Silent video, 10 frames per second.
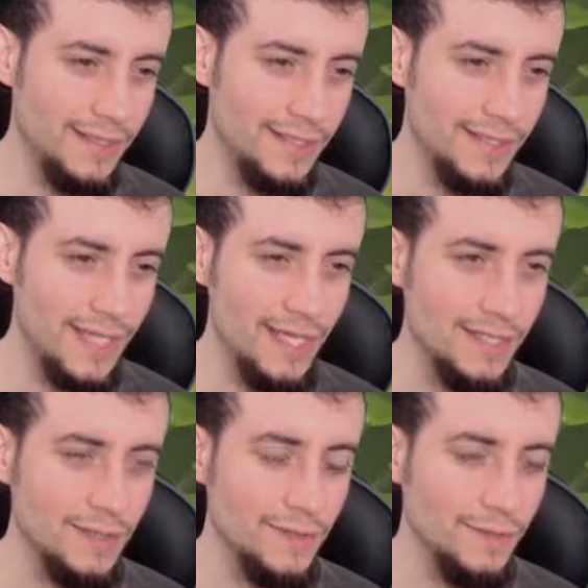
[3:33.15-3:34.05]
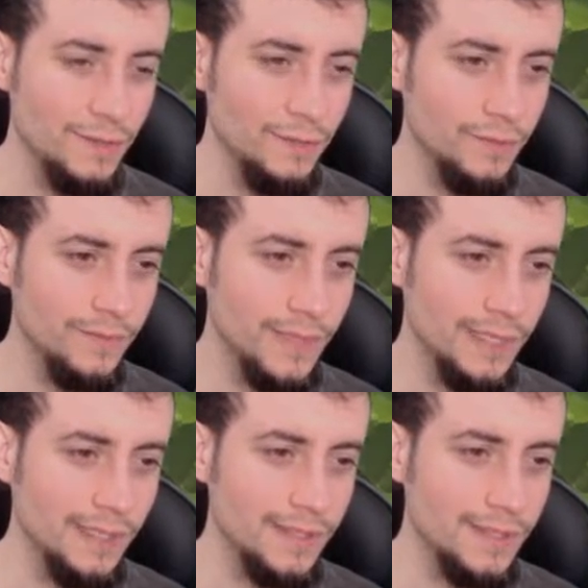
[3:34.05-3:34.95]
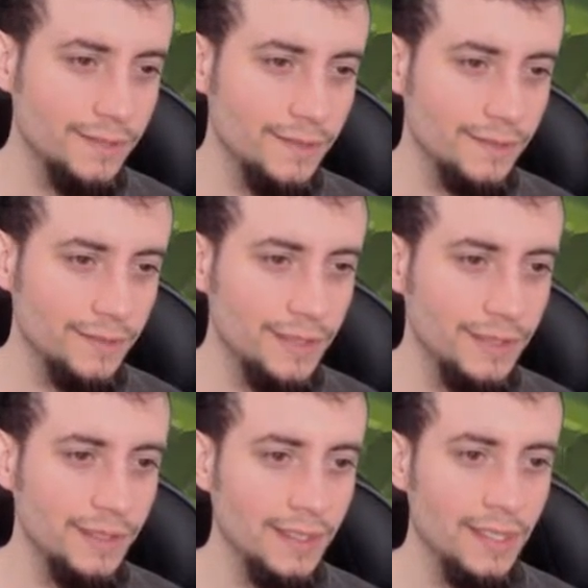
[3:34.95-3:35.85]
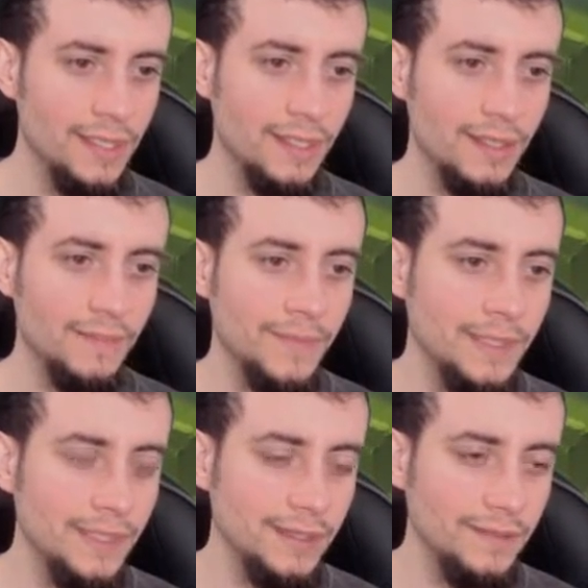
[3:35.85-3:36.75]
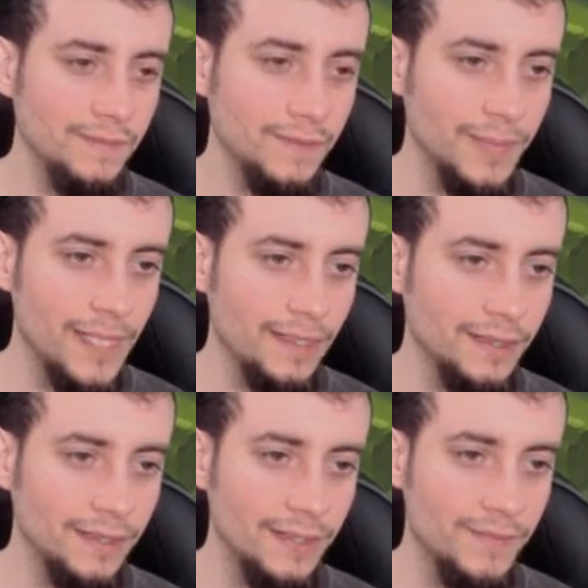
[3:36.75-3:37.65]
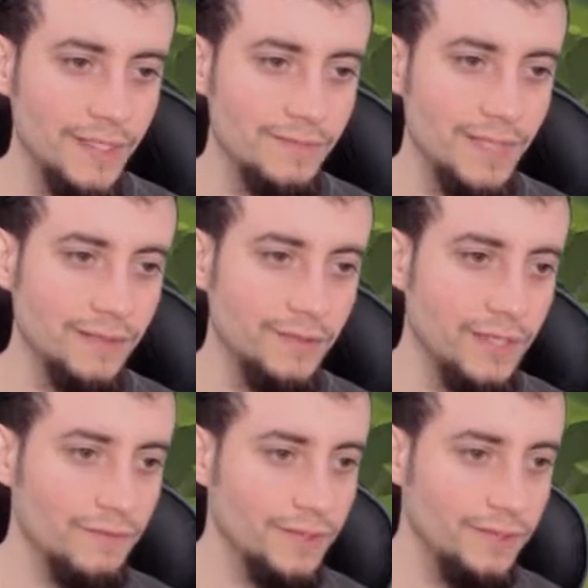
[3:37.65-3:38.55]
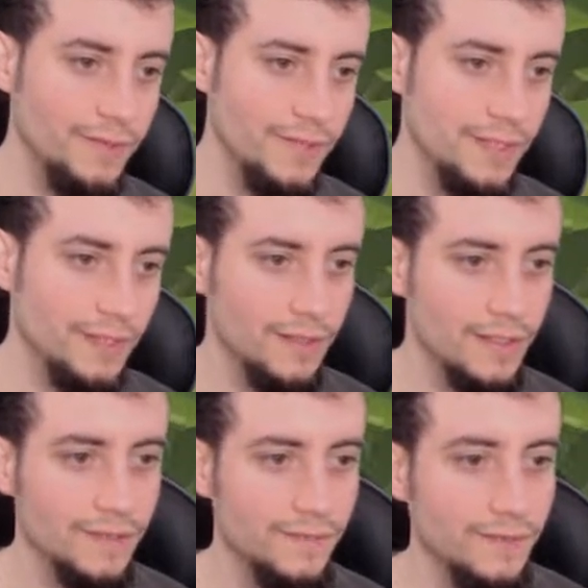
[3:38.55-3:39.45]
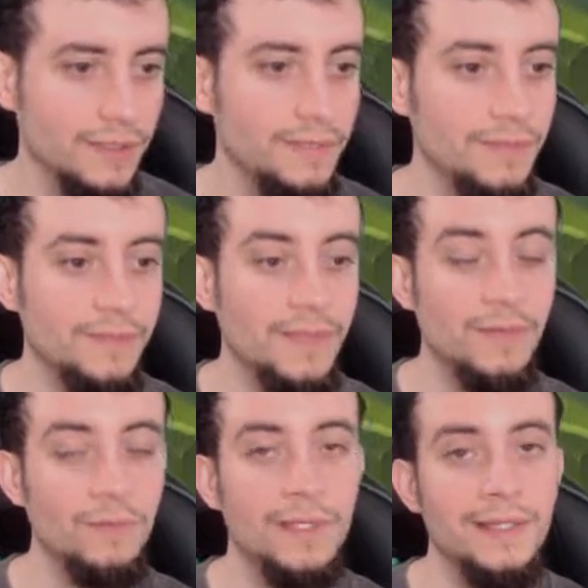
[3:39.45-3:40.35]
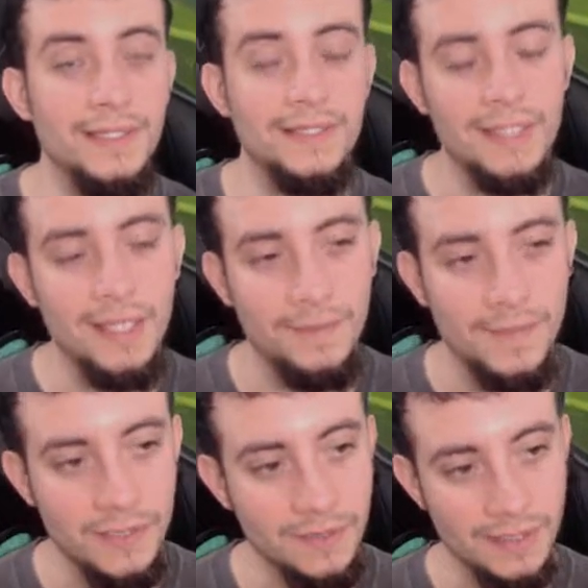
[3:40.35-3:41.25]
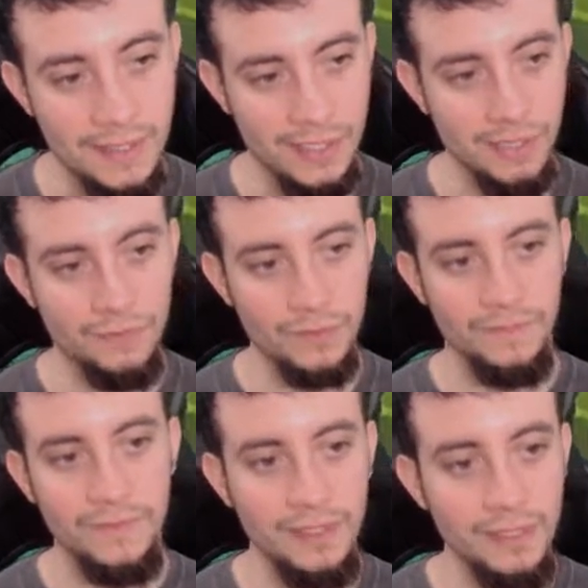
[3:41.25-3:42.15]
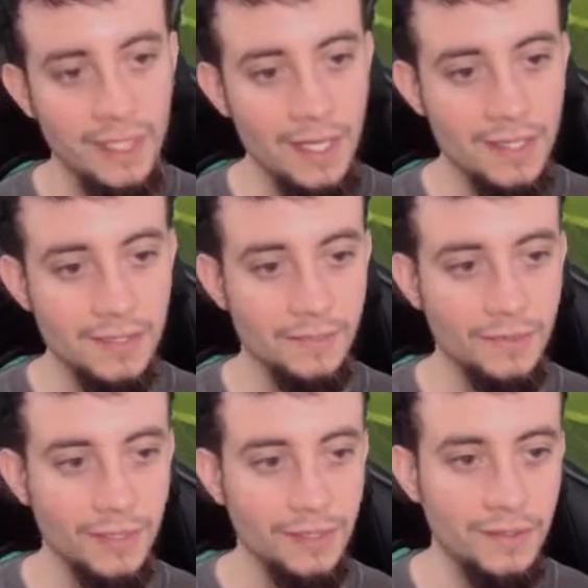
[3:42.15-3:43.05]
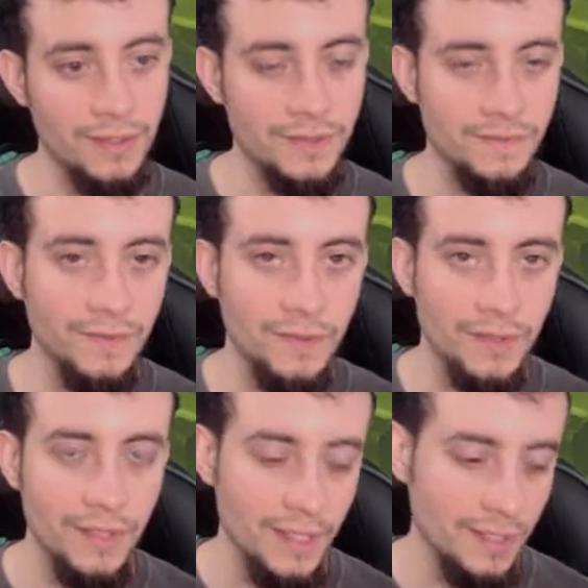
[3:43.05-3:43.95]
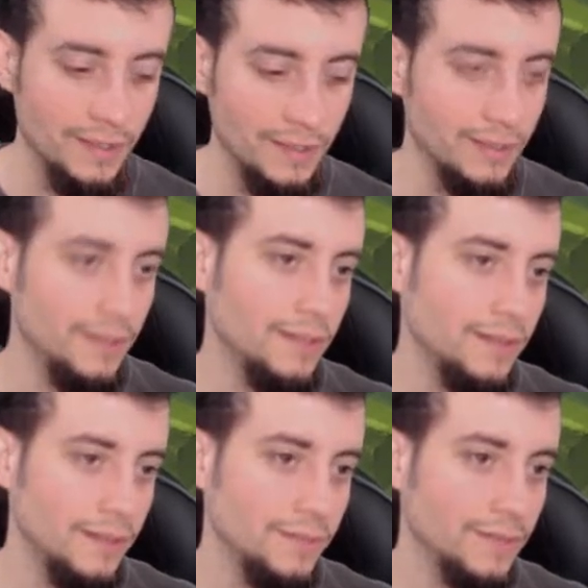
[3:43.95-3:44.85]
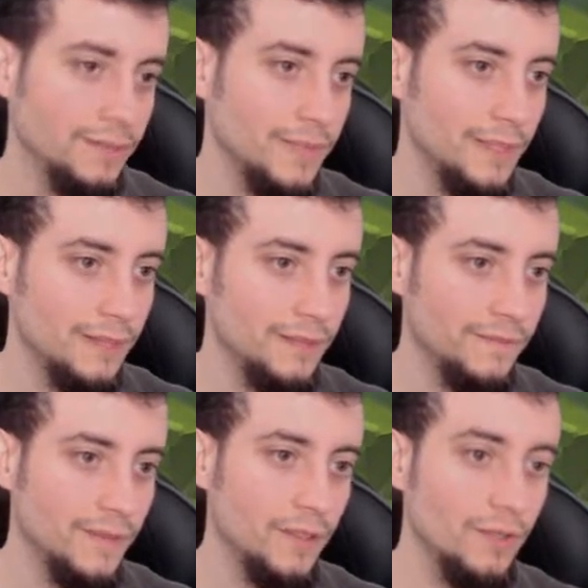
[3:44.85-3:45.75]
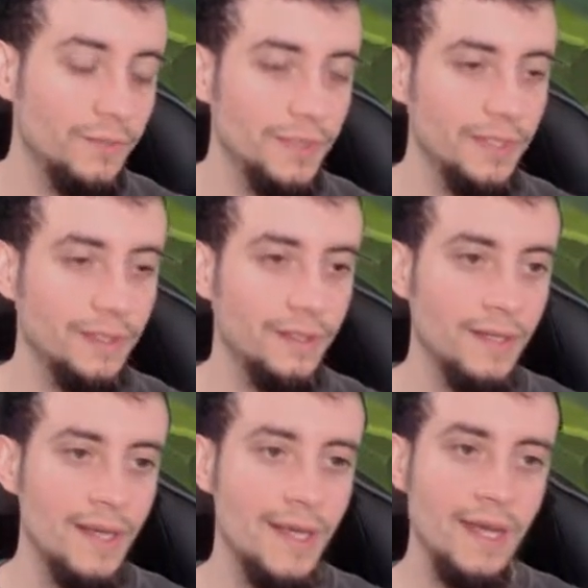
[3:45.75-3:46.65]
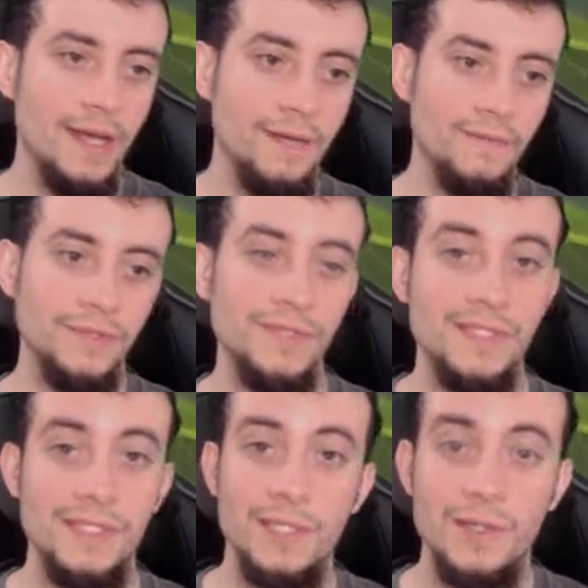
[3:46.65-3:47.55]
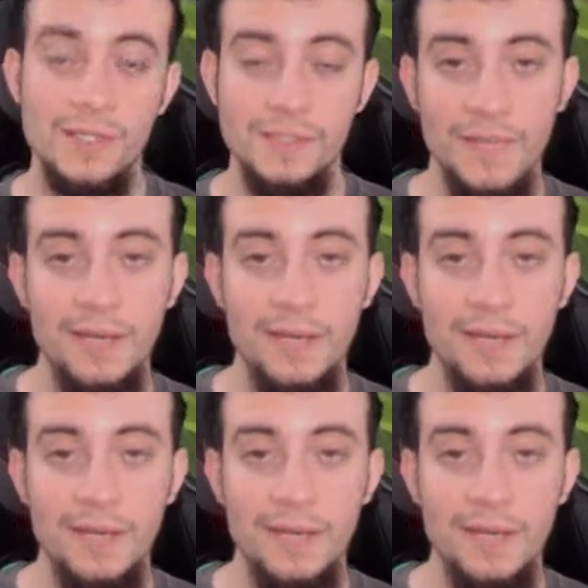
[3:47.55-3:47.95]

is a 2 mana, 2/3 minion for Paladin that reads Battlecry, reduce the cost of your Librams by 1 this game. So this is actually one of the supporting cards for the Libram of Hope here. Reduces the cost by